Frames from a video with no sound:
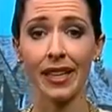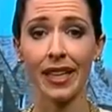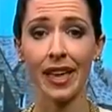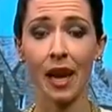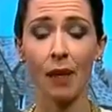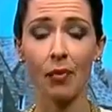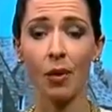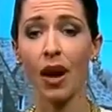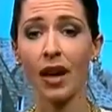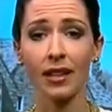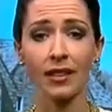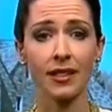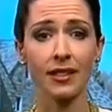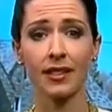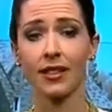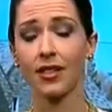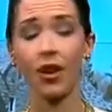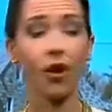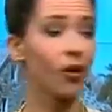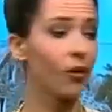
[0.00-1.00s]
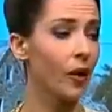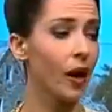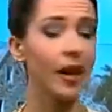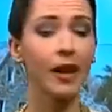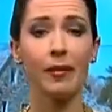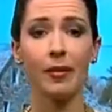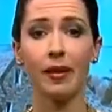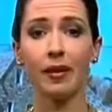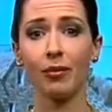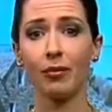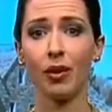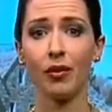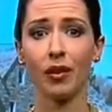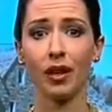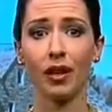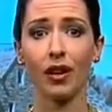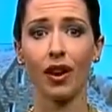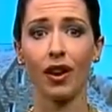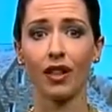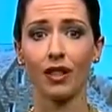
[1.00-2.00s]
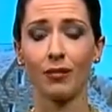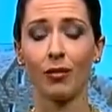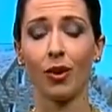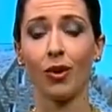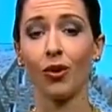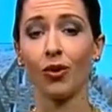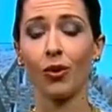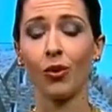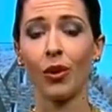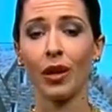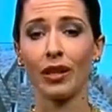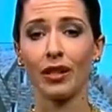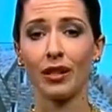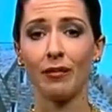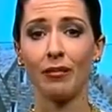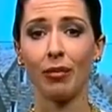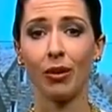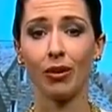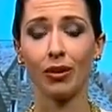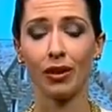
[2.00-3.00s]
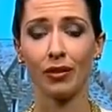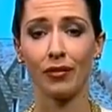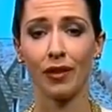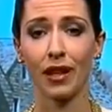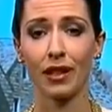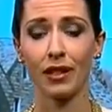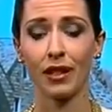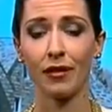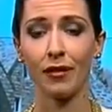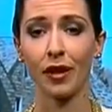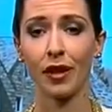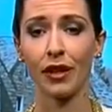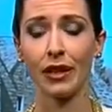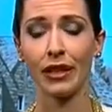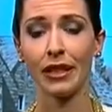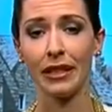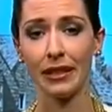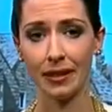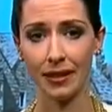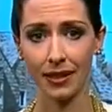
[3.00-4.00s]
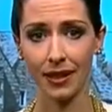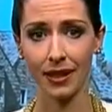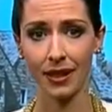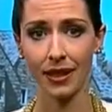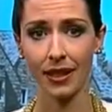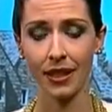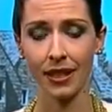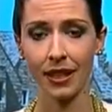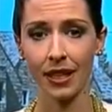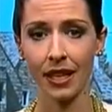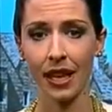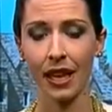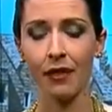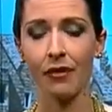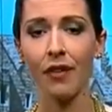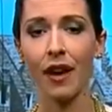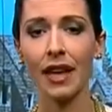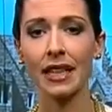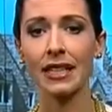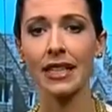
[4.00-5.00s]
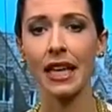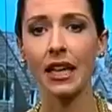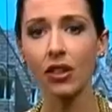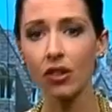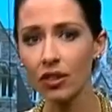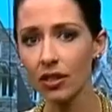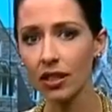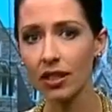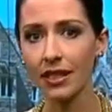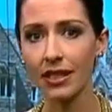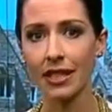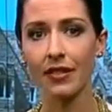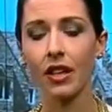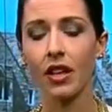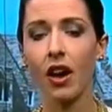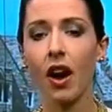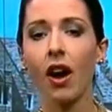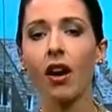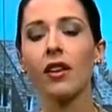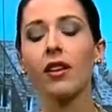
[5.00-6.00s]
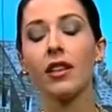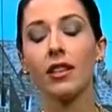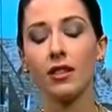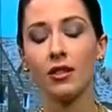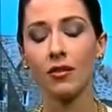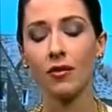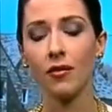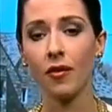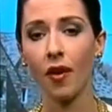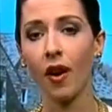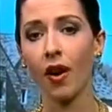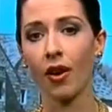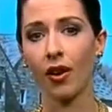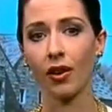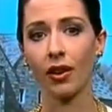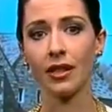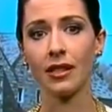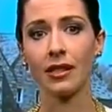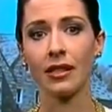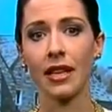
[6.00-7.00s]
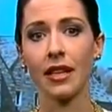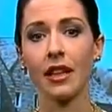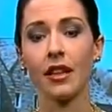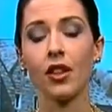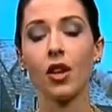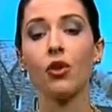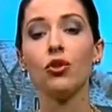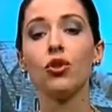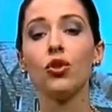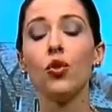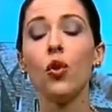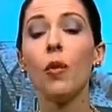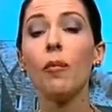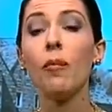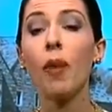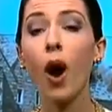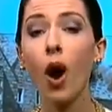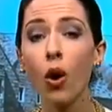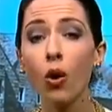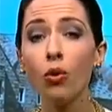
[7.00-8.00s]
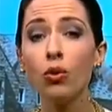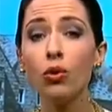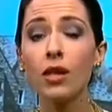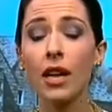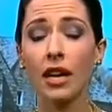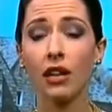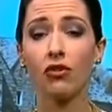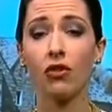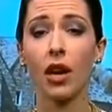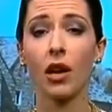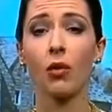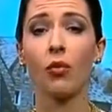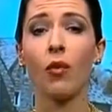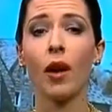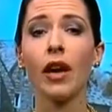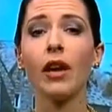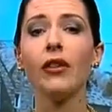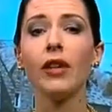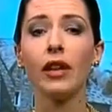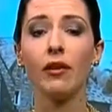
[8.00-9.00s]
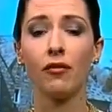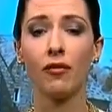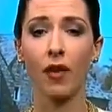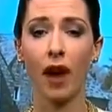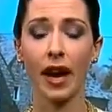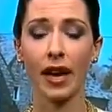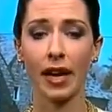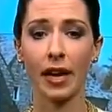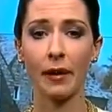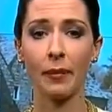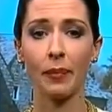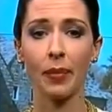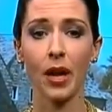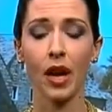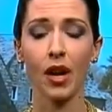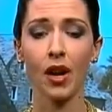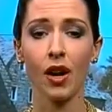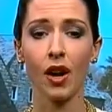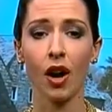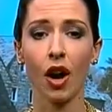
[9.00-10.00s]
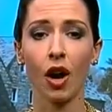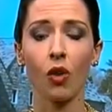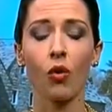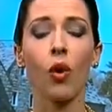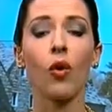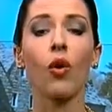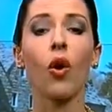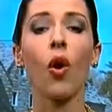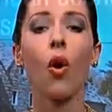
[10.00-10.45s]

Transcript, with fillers: a uh, practice that has already been proven to cause earthquakes and birth defects at the very least. In fact, Tillerson has even gone as far as saying that those who oppose and try to regulate fracking are, quote,